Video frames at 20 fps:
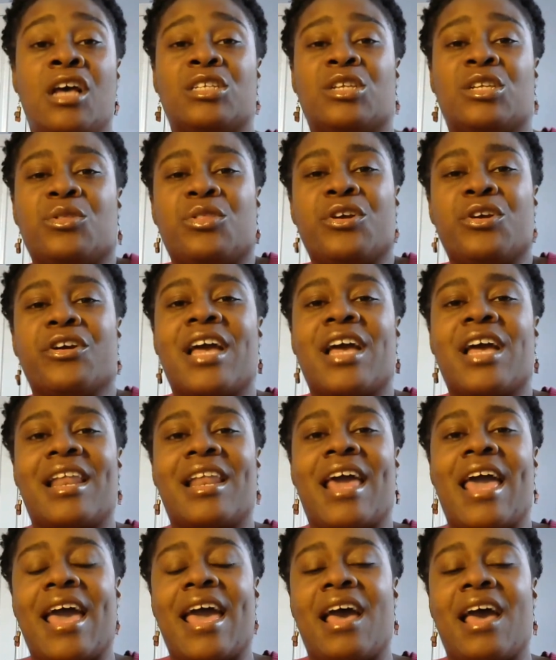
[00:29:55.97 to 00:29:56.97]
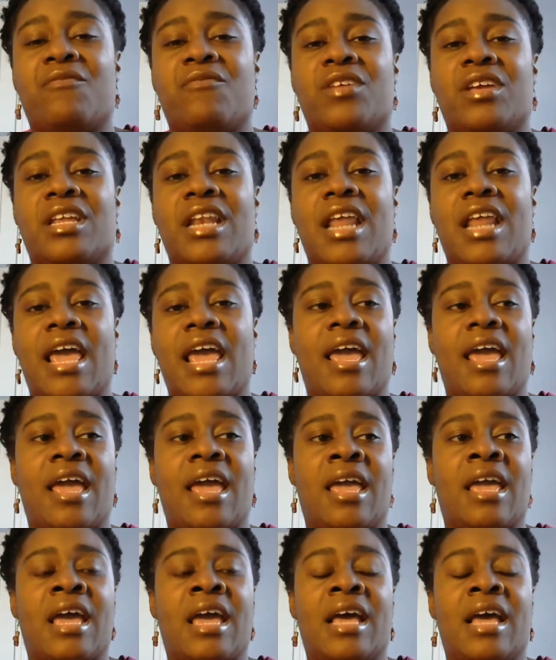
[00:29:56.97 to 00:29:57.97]
So they're kind of having
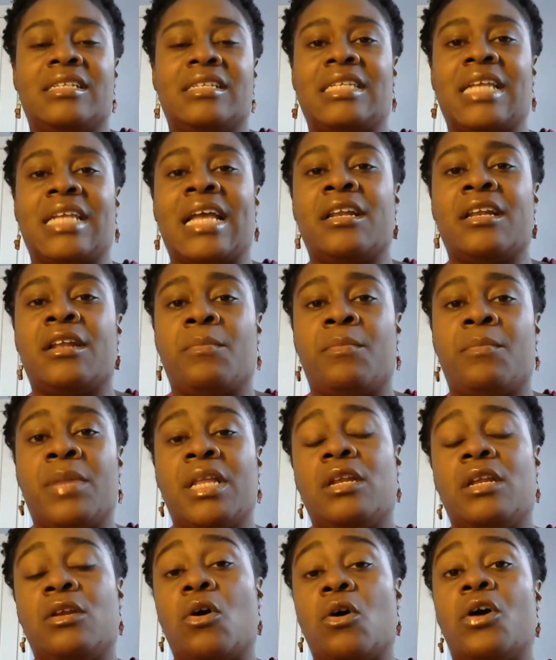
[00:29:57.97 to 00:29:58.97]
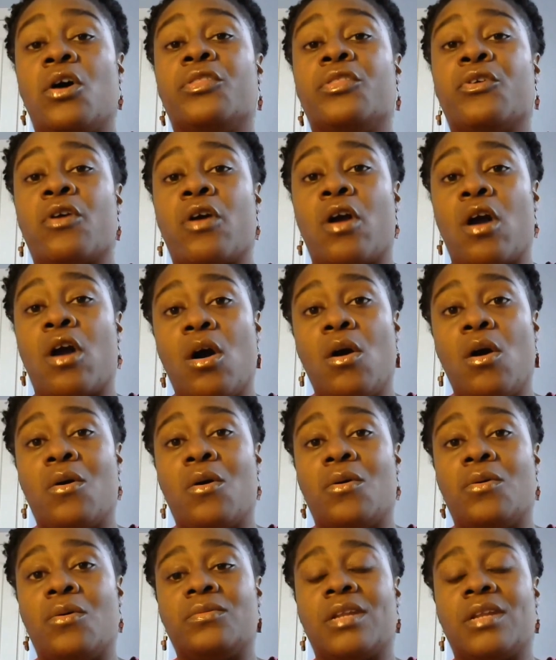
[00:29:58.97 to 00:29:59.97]
a stand-up meeting on their
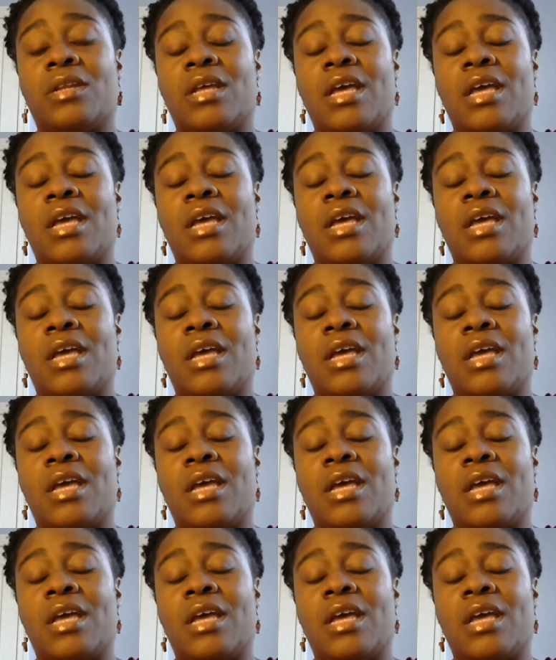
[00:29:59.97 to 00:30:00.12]
own